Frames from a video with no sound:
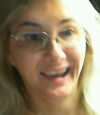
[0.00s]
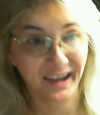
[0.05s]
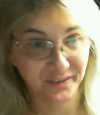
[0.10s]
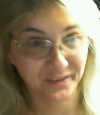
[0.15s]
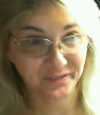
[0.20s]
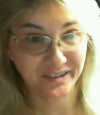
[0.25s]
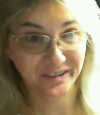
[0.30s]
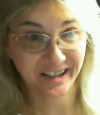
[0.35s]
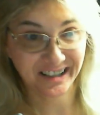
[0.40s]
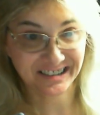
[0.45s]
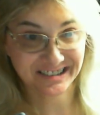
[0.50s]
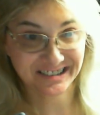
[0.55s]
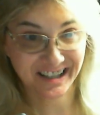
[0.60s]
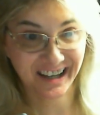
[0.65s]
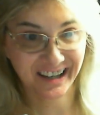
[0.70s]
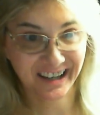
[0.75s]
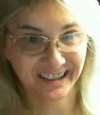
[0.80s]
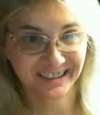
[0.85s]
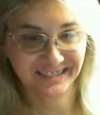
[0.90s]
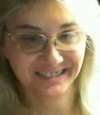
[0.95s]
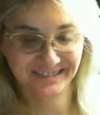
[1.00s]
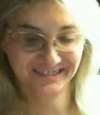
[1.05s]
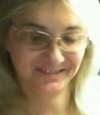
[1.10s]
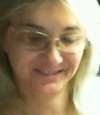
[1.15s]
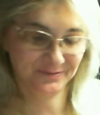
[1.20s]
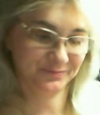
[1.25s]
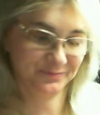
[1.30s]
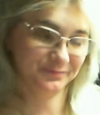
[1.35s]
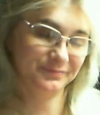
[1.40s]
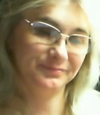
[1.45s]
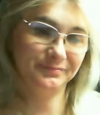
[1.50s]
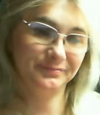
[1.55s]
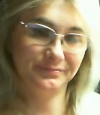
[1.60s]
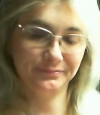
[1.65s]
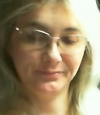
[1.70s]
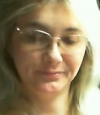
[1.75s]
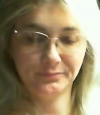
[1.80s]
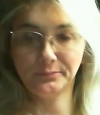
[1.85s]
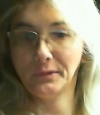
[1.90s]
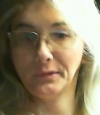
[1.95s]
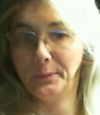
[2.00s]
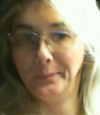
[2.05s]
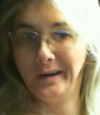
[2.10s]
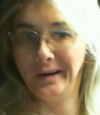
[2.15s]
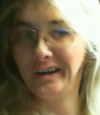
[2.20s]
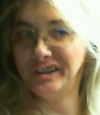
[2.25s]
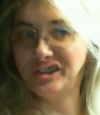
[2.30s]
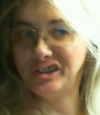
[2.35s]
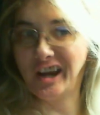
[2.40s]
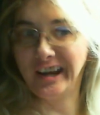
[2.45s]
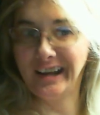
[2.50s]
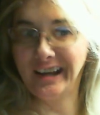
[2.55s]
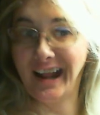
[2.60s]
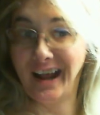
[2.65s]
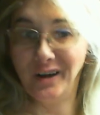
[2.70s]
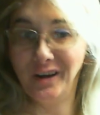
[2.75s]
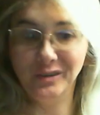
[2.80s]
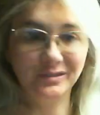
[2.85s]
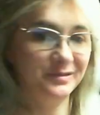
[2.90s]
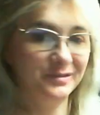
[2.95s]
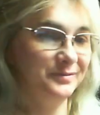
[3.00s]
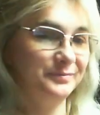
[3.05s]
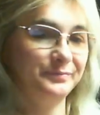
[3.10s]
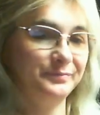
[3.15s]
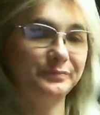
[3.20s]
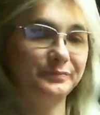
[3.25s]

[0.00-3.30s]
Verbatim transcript: Have a nice day. Mary Jane out.